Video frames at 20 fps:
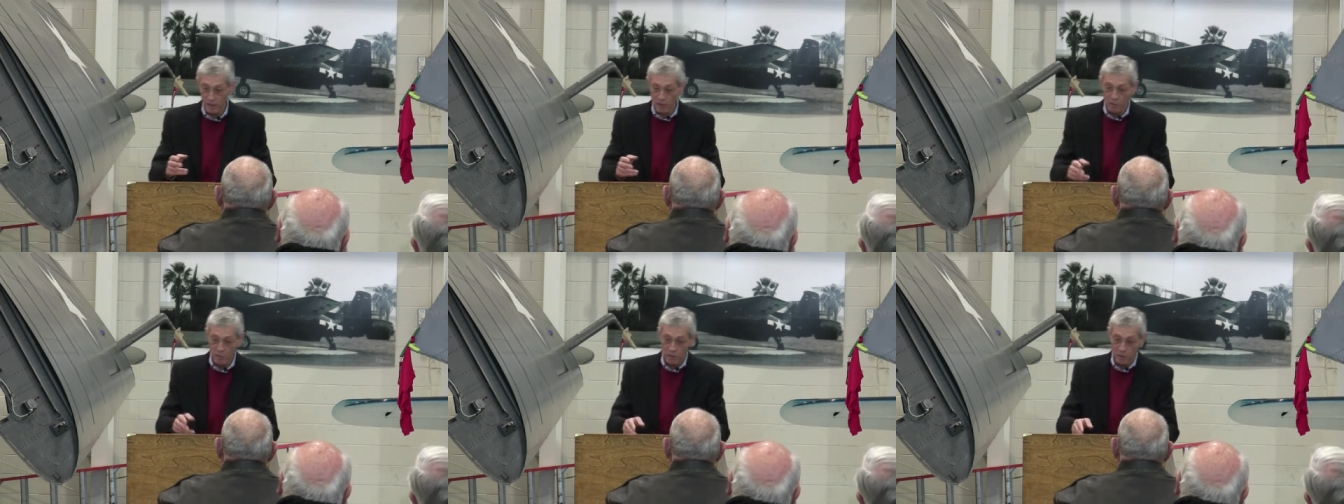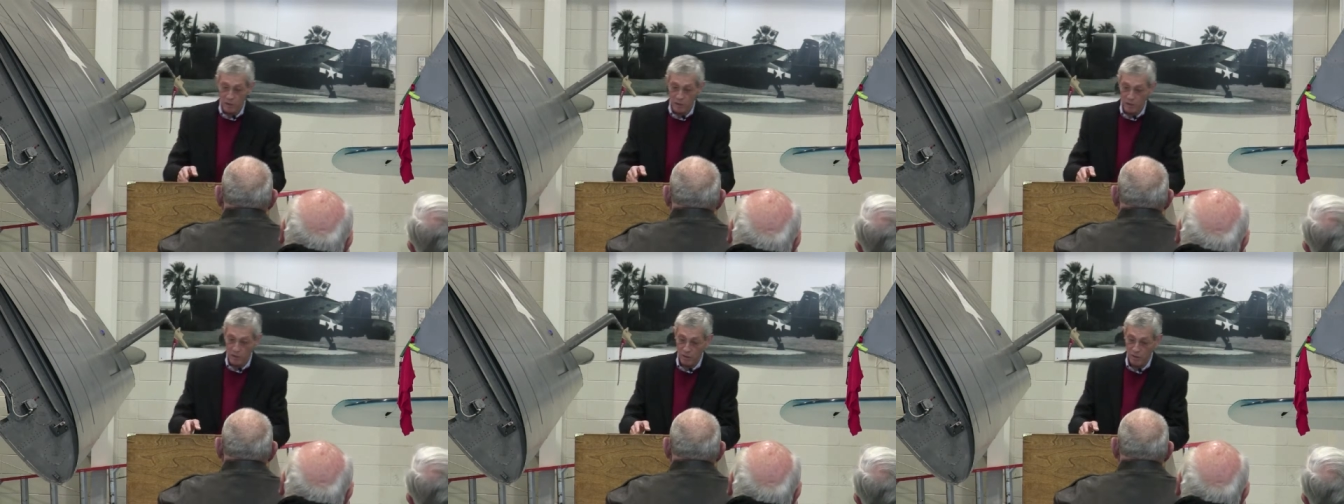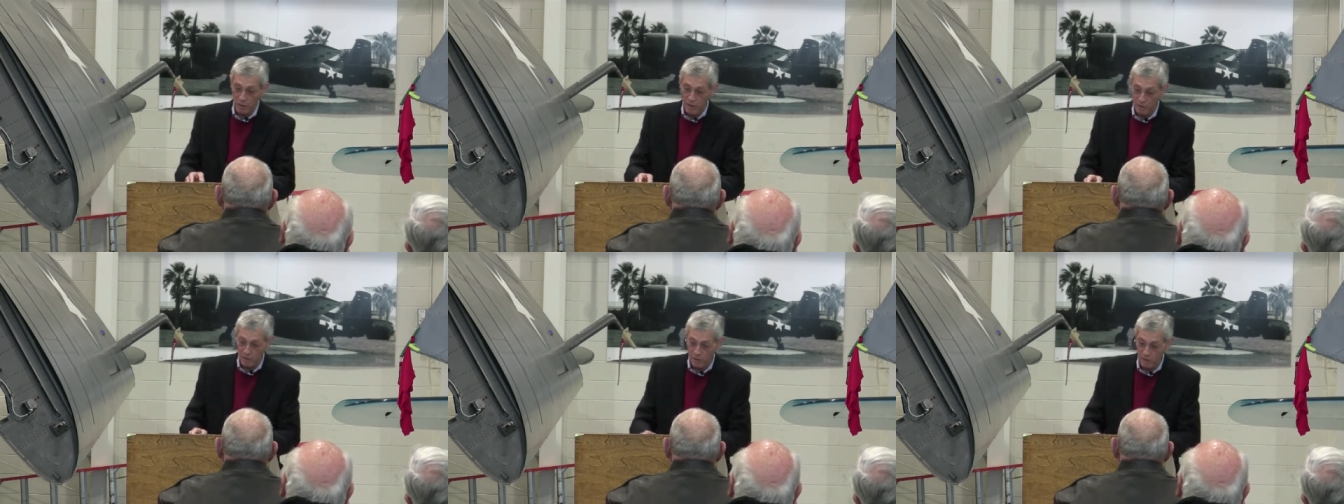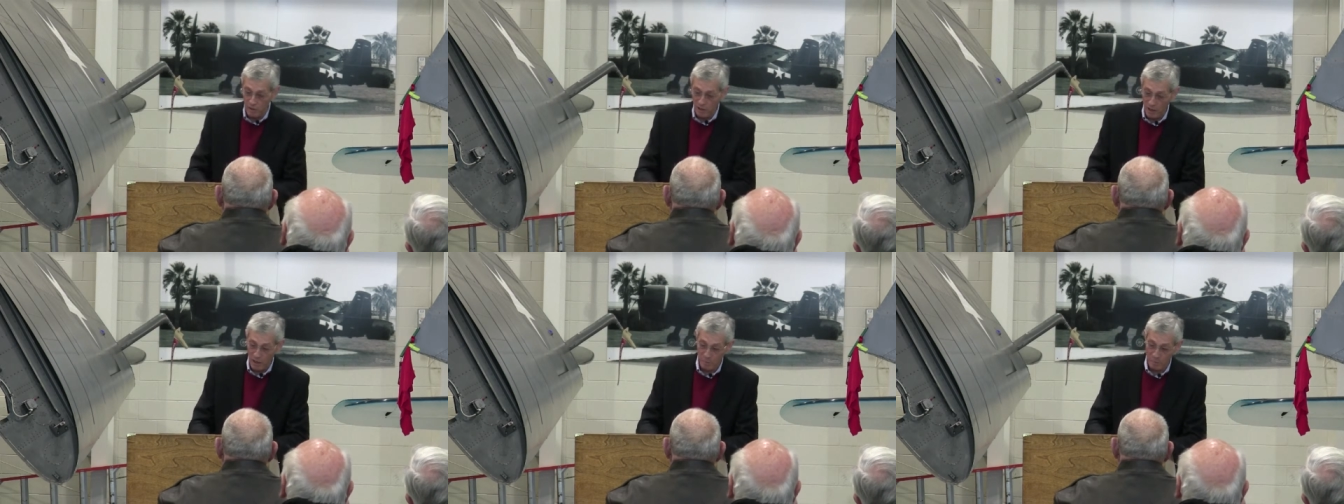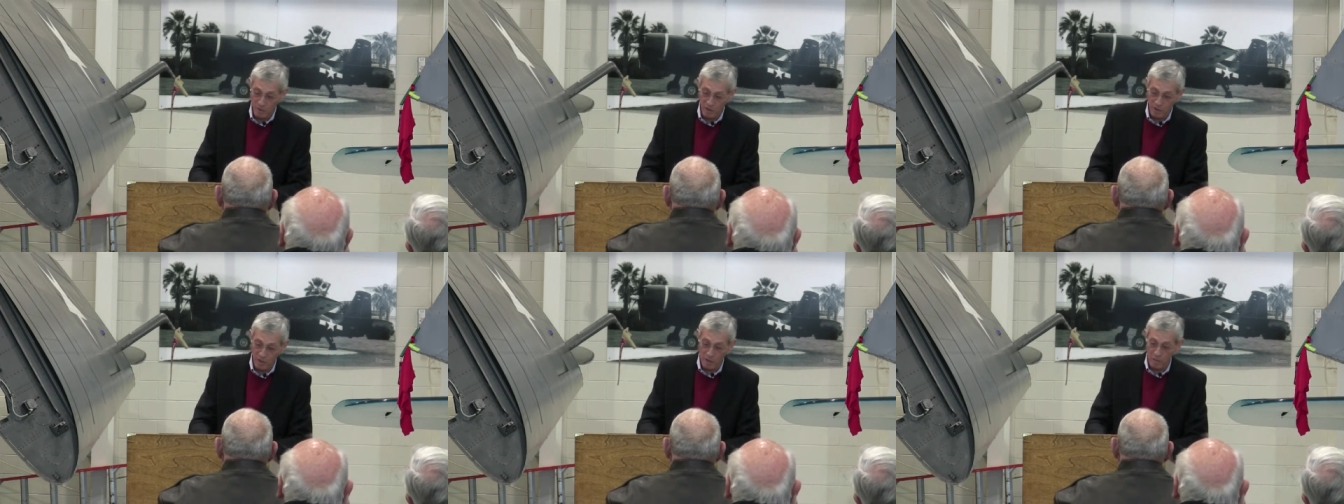Leo was a commander,
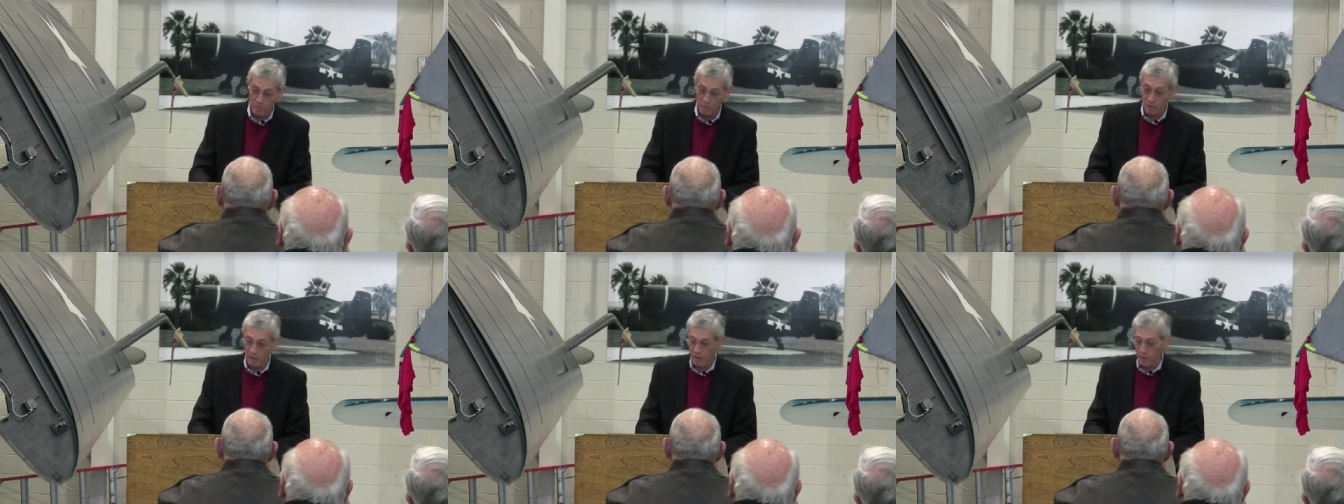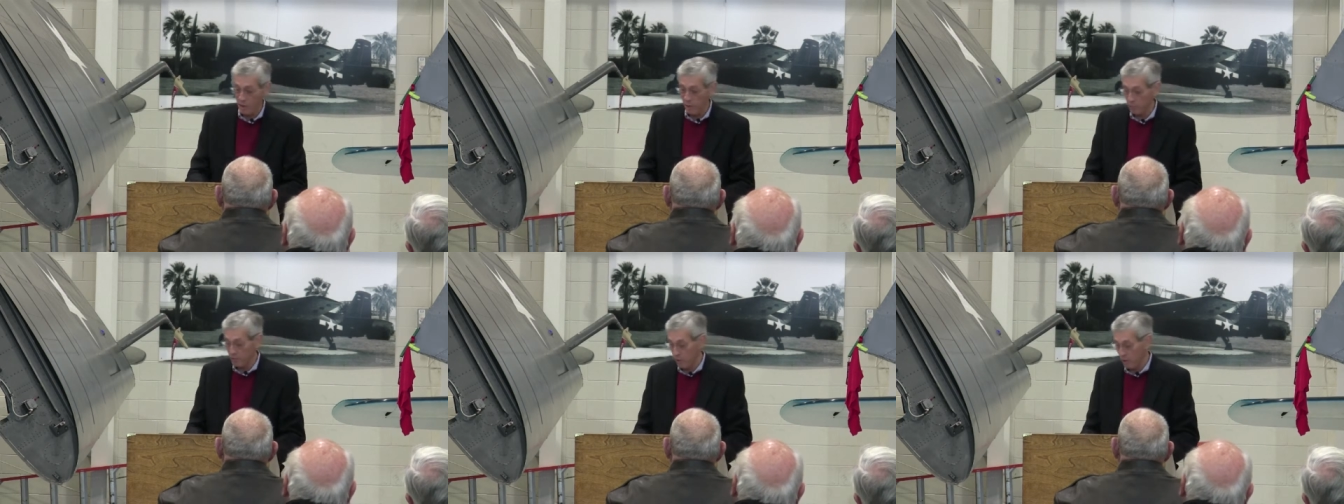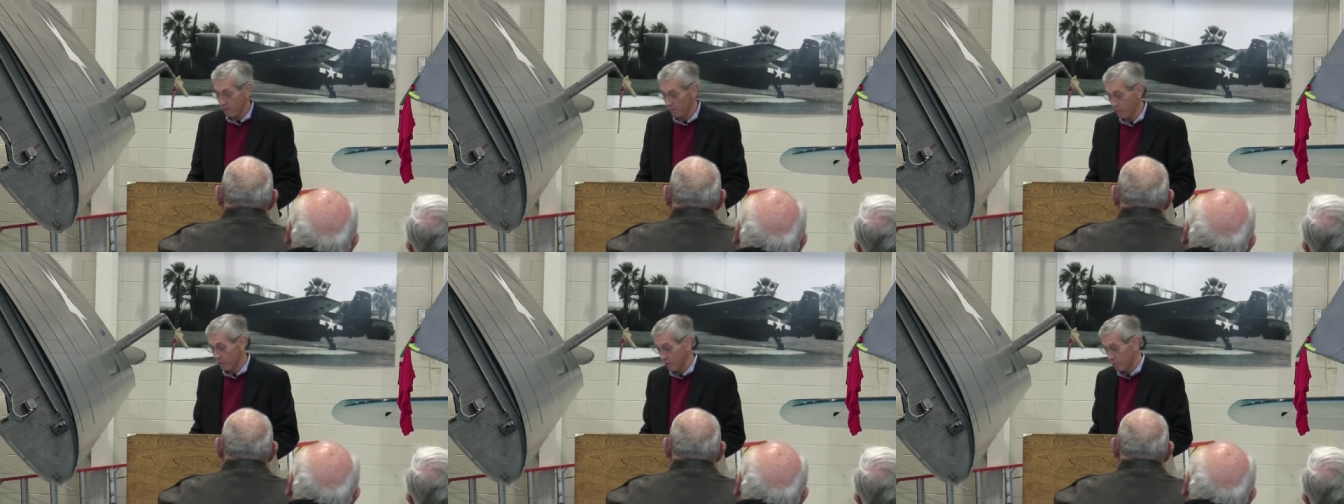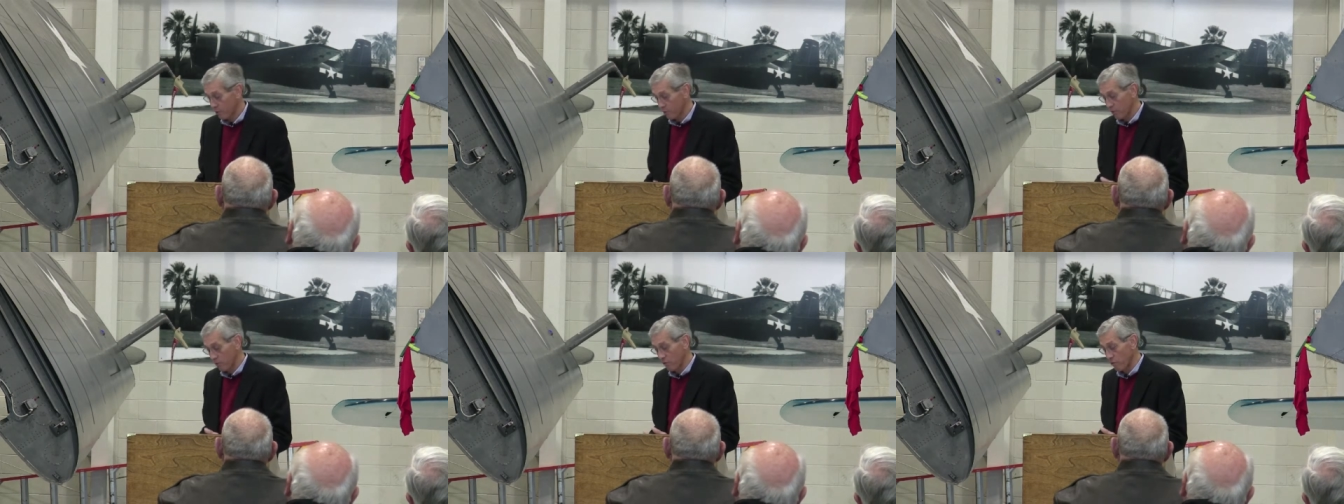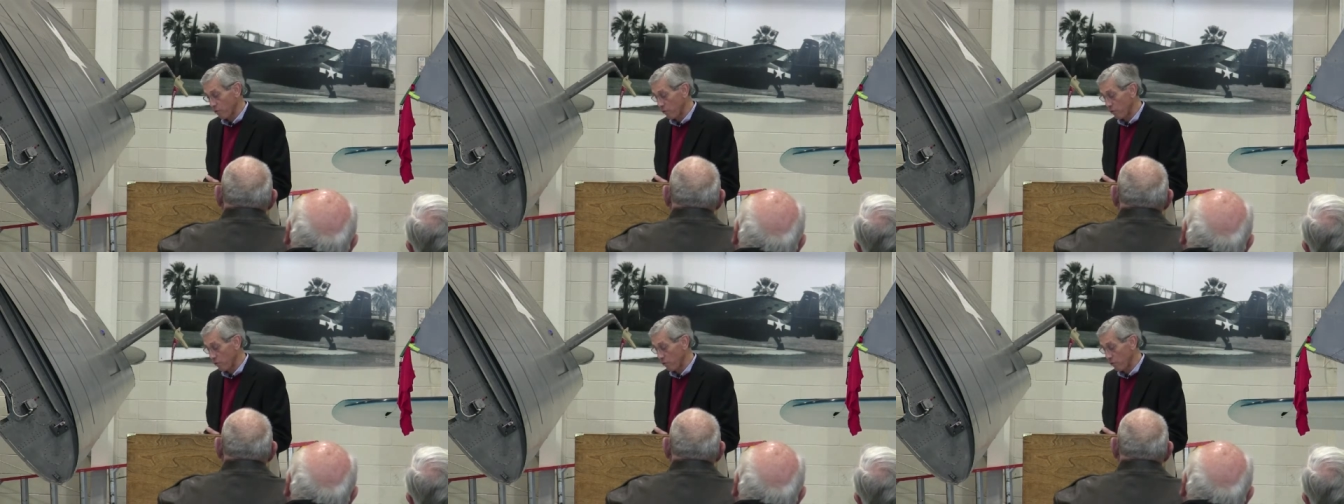ops, uh, the ops officer,